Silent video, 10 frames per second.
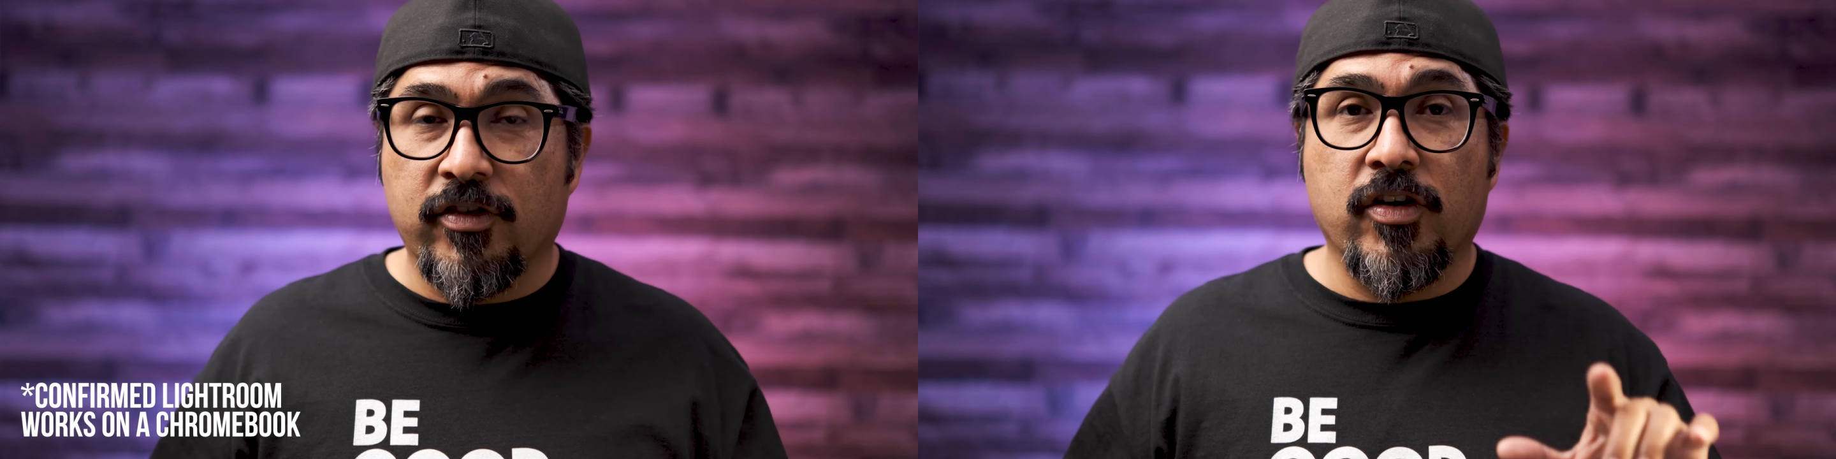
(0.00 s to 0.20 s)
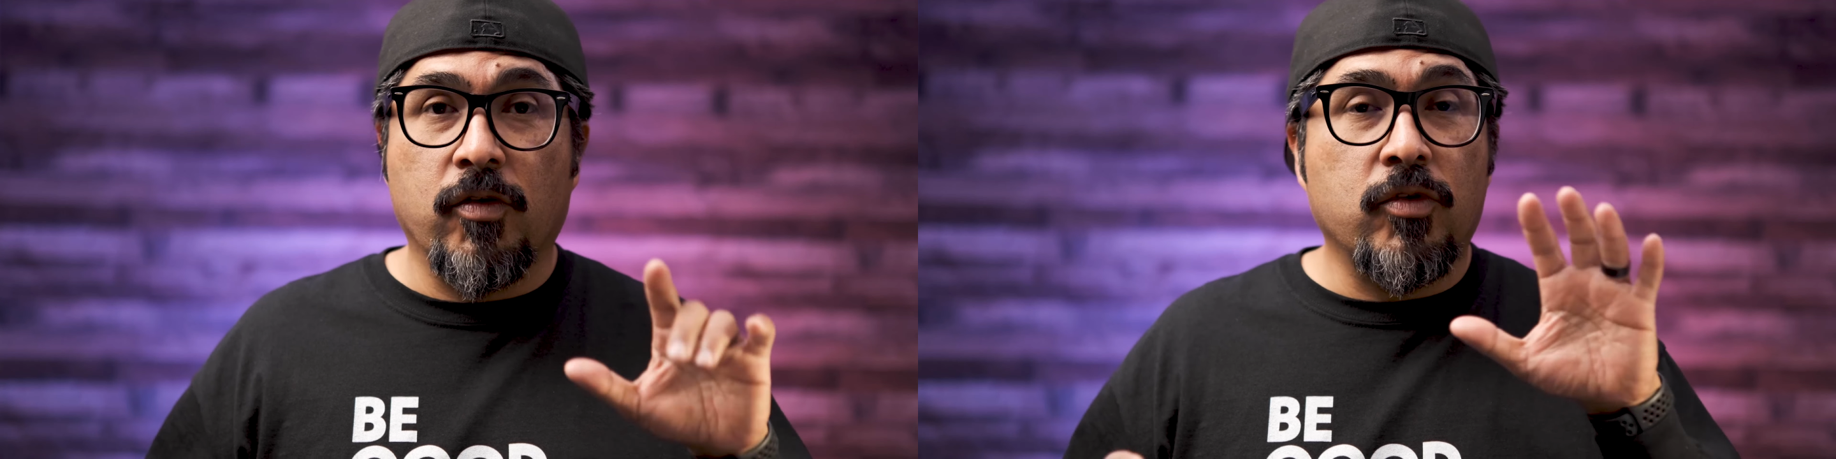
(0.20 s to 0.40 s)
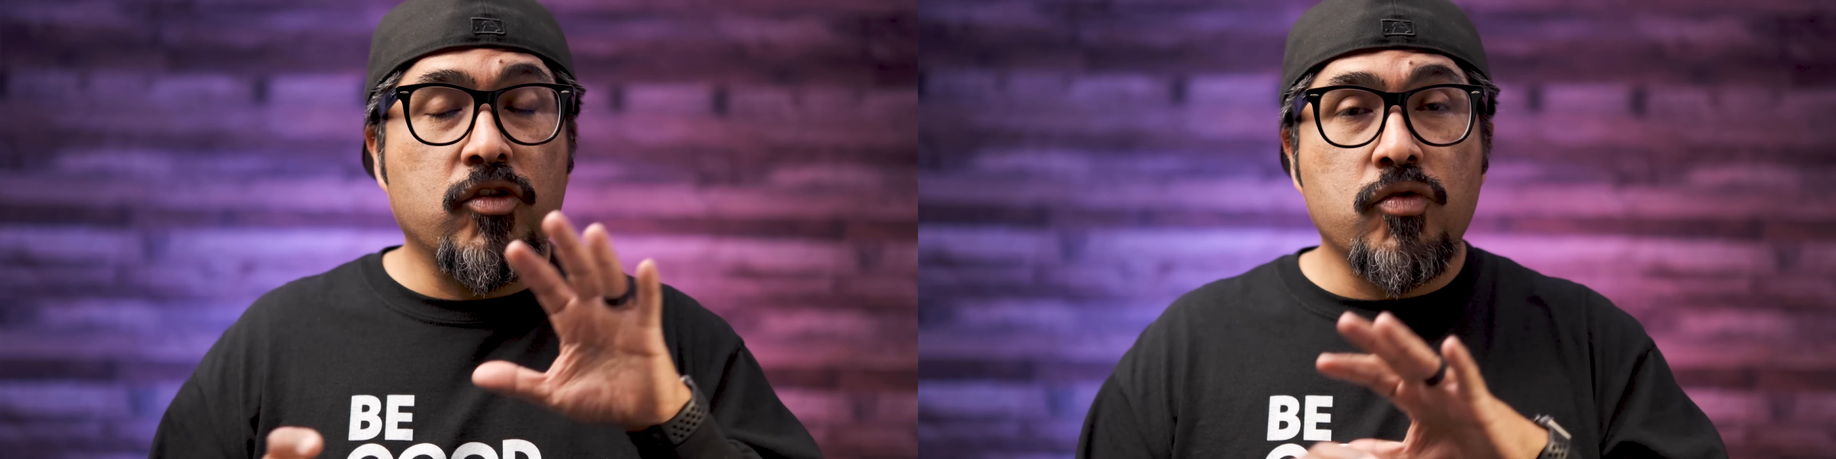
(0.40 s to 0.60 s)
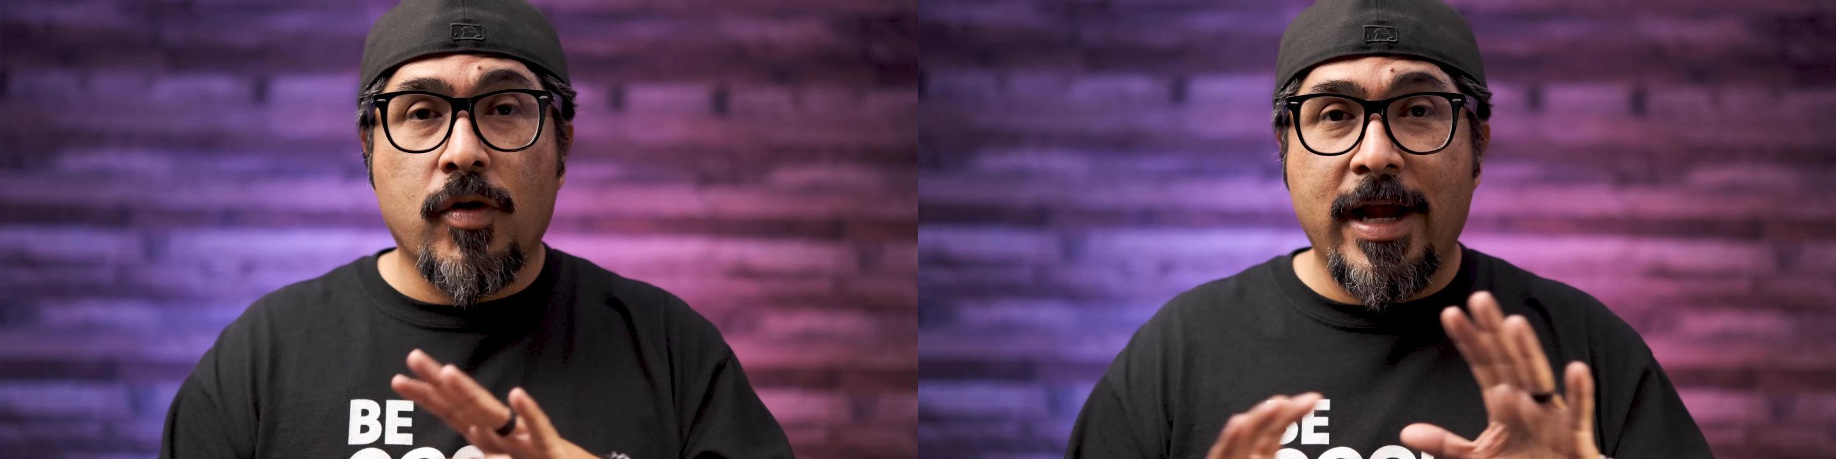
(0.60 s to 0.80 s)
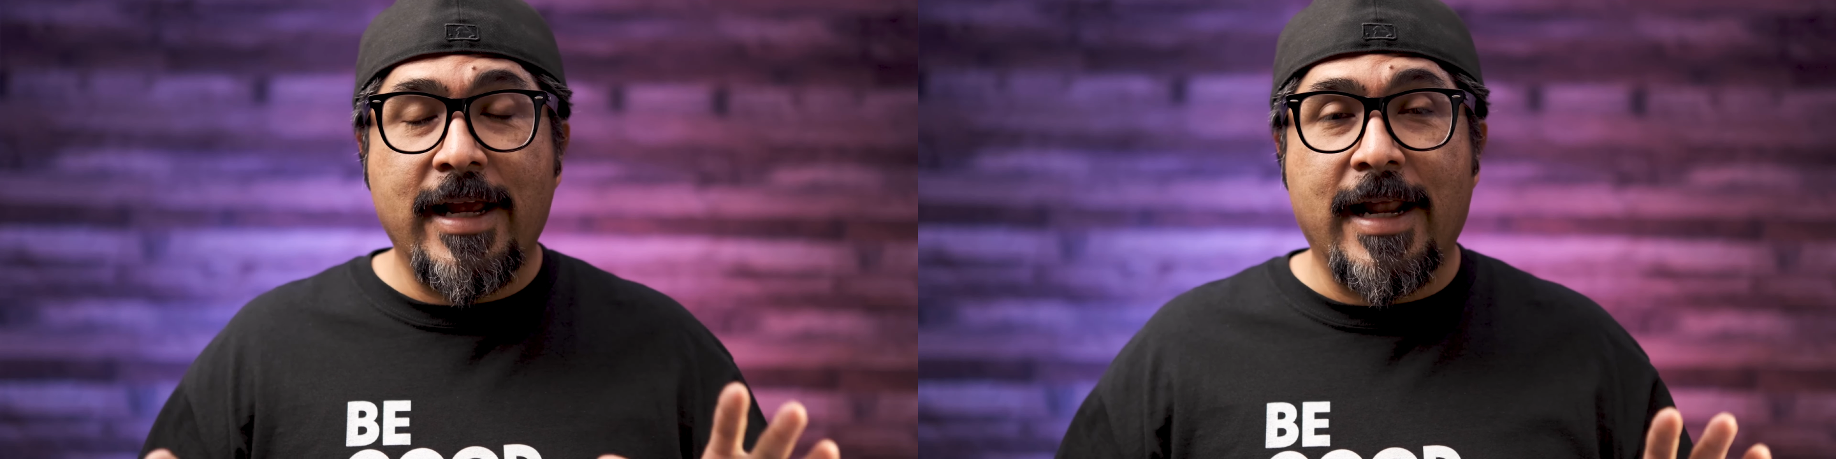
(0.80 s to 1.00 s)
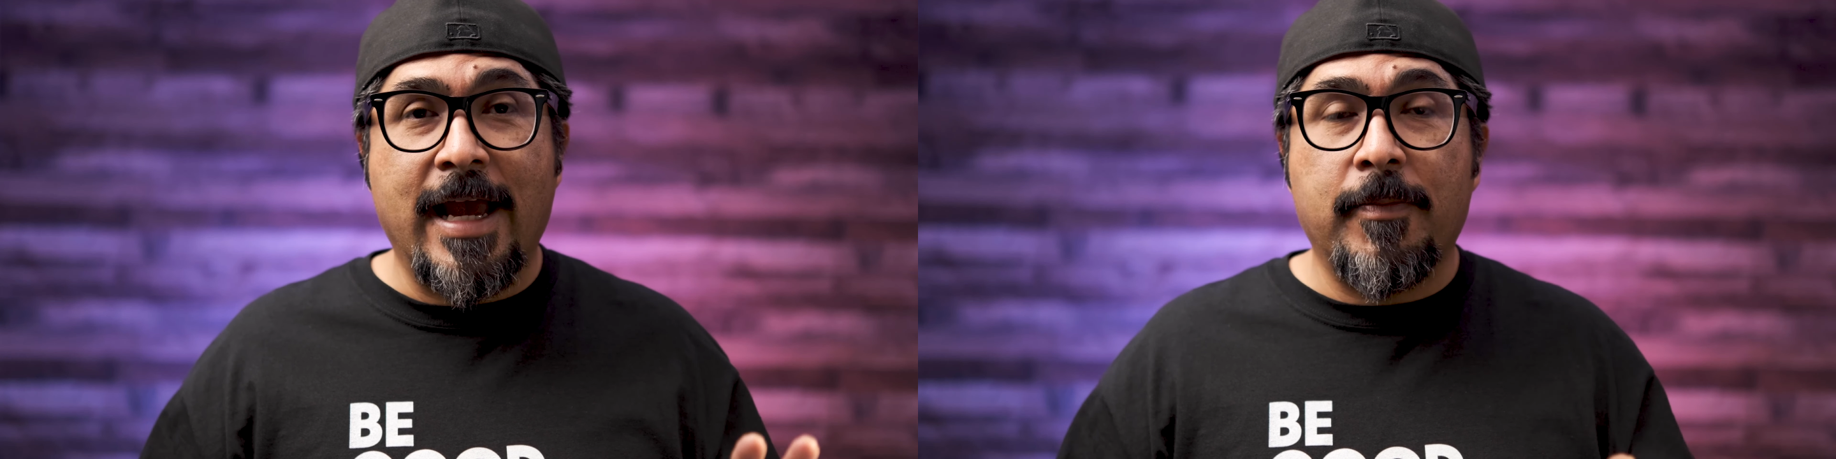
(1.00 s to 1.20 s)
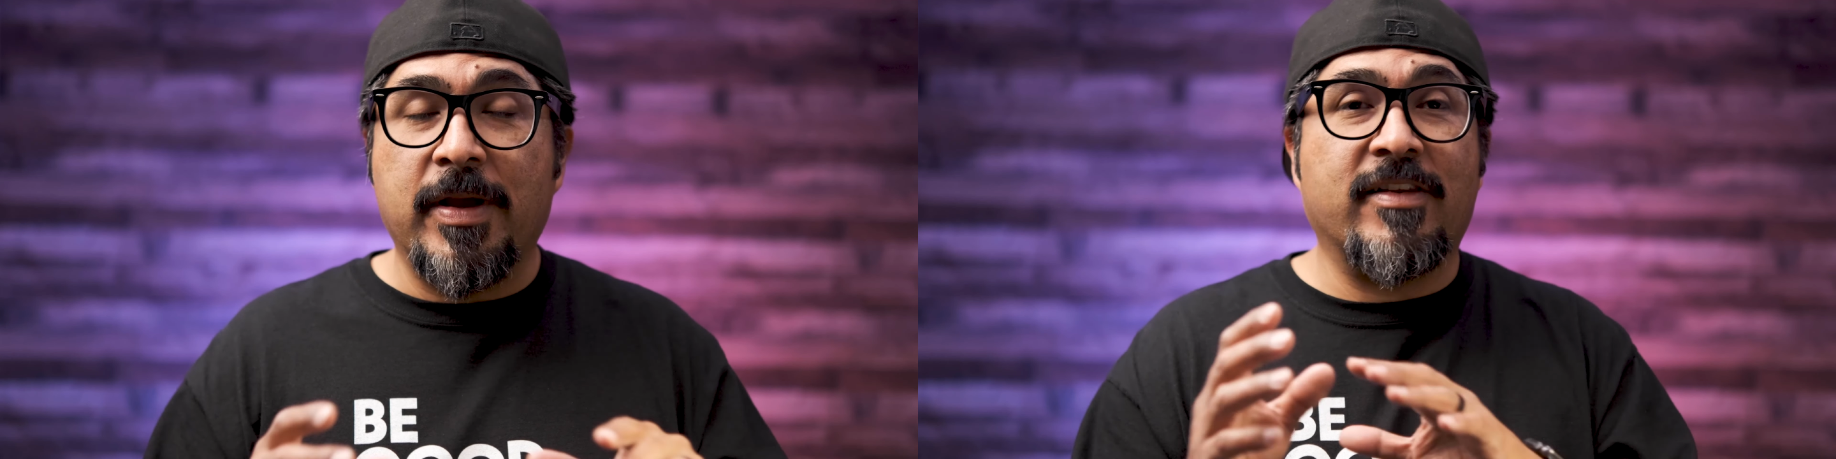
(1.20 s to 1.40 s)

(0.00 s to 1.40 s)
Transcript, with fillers: So great app,